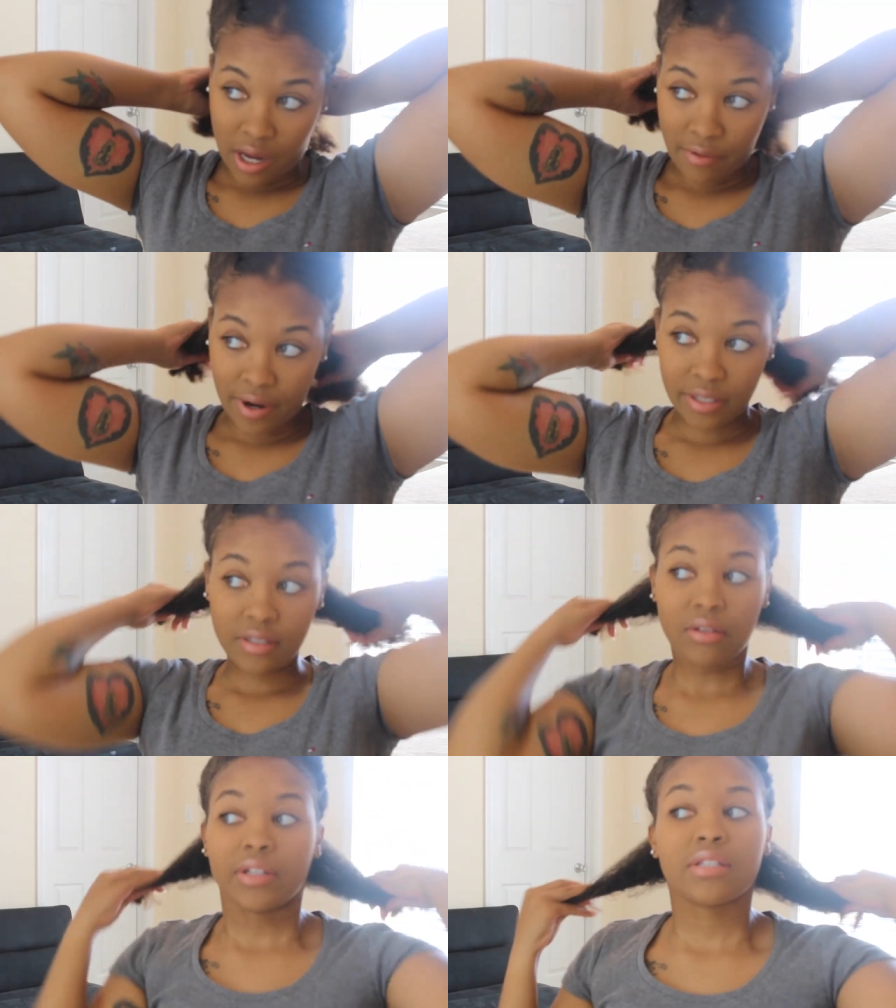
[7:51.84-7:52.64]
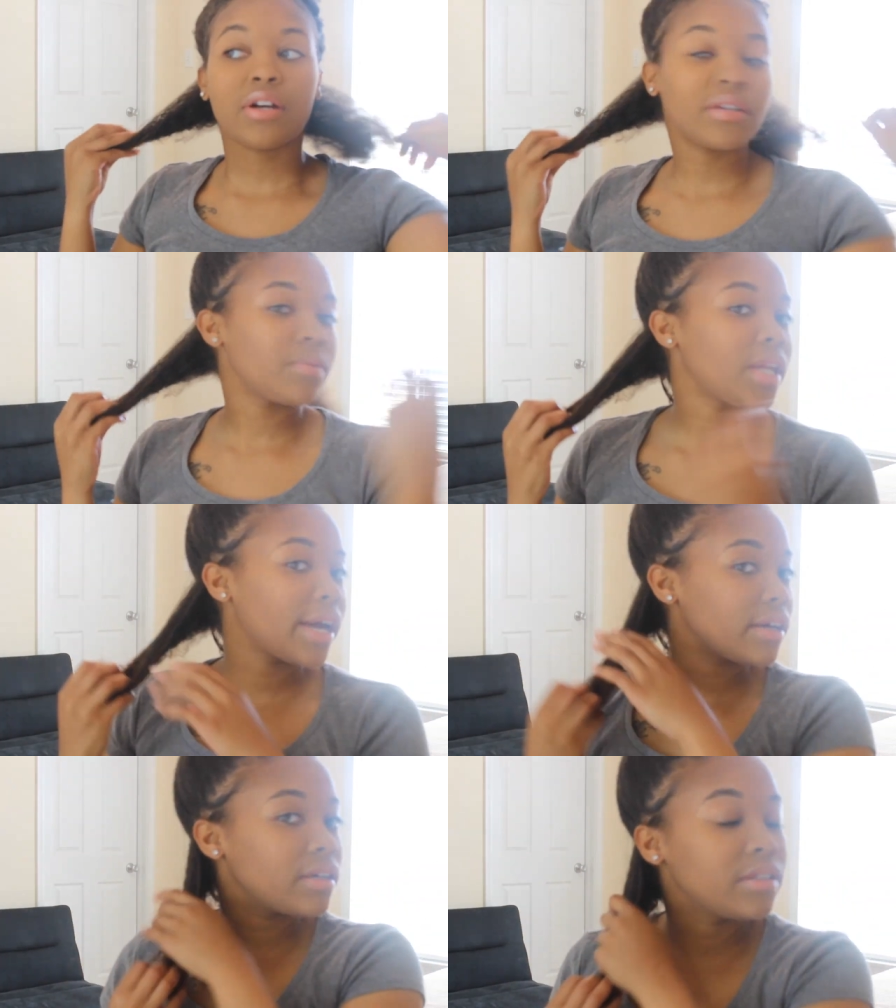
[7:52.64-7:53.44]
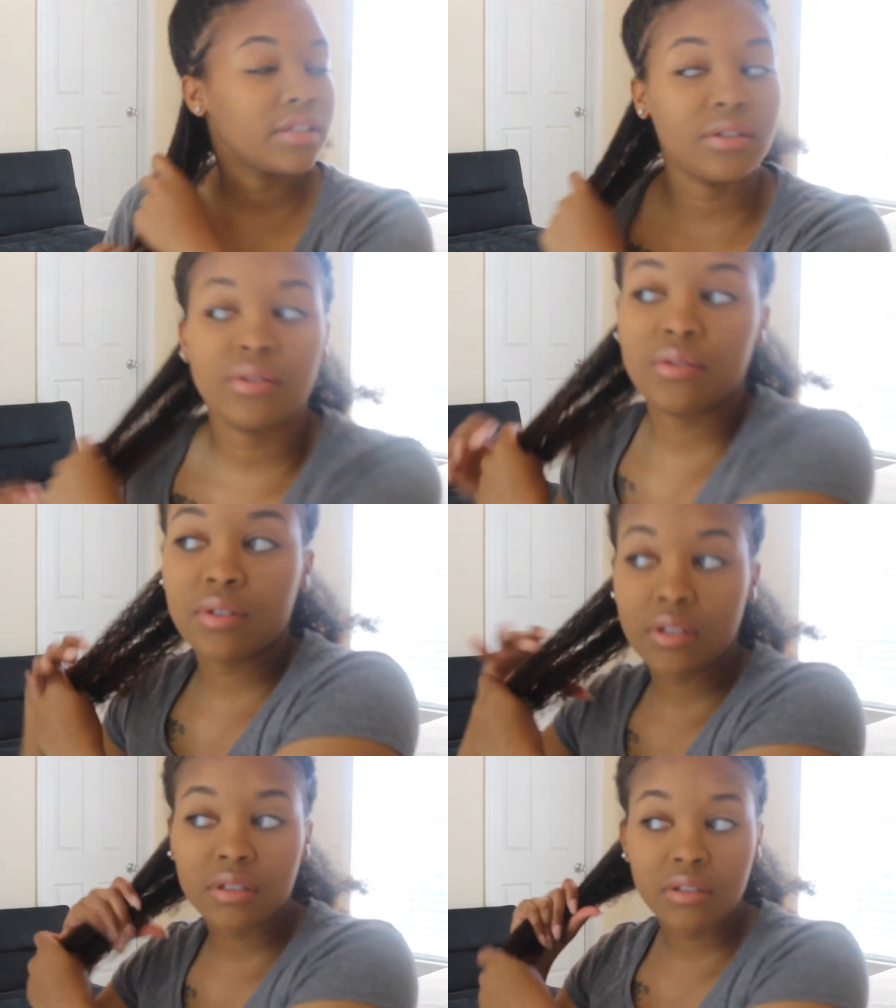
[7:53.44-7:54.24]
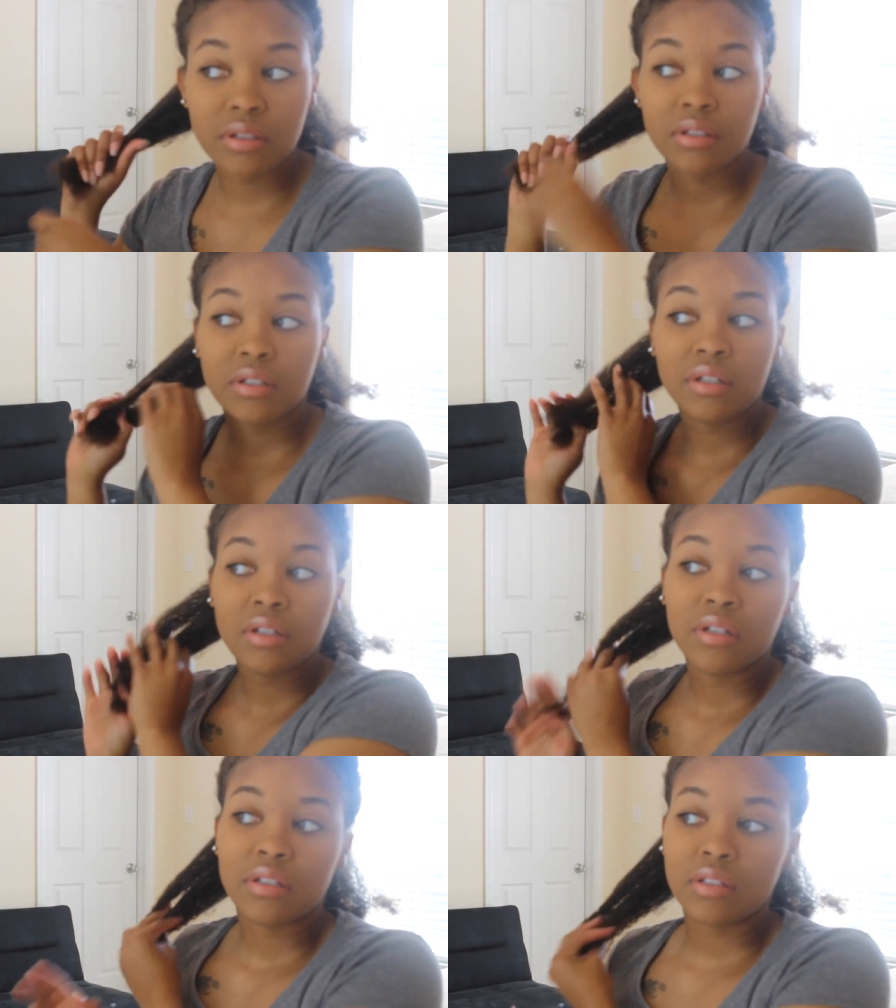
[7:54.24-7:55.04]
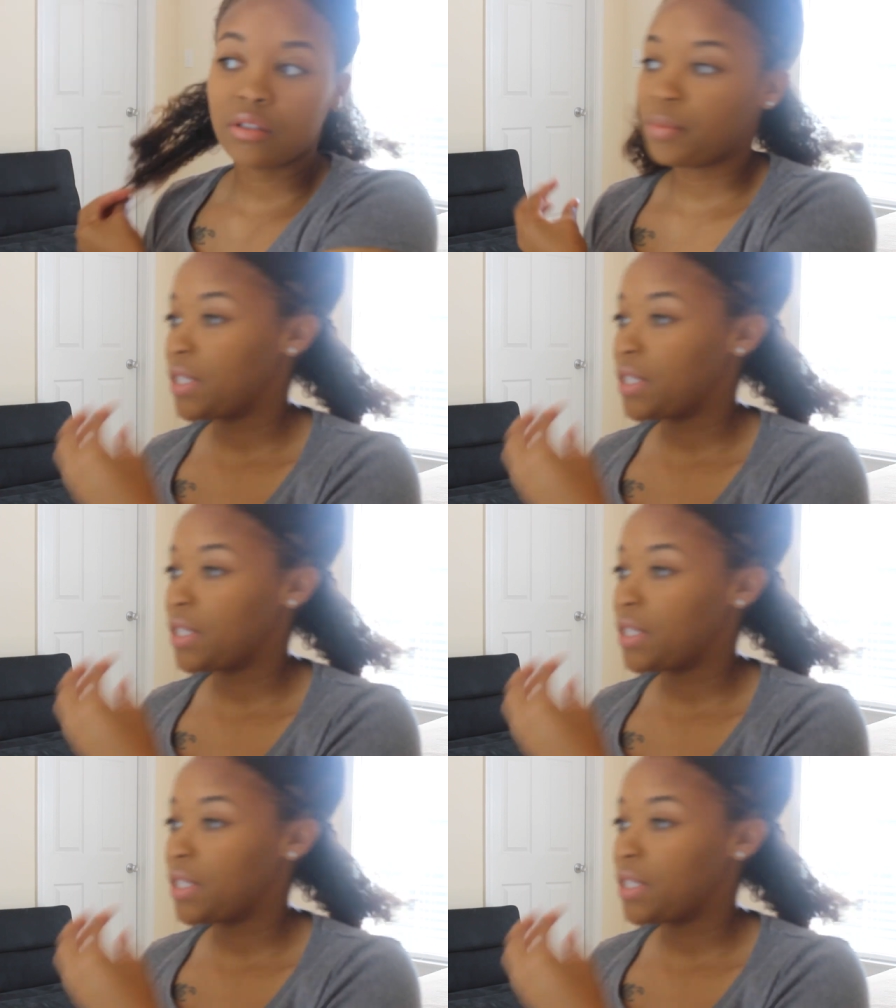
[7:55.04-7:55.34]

all right so I started with like a little little